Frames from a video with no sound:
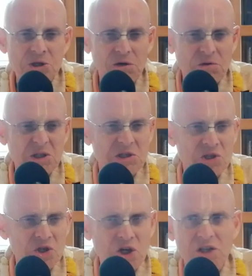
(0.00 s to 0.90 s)
Ages, there
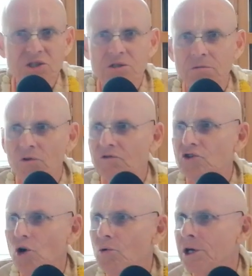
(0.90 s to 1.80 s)
was this custom
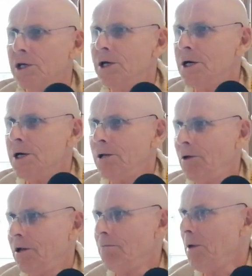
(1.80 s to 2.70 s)
of showing
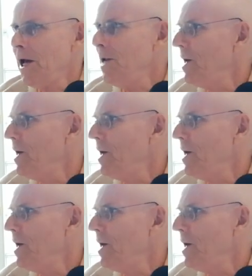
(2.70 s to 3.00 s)
that a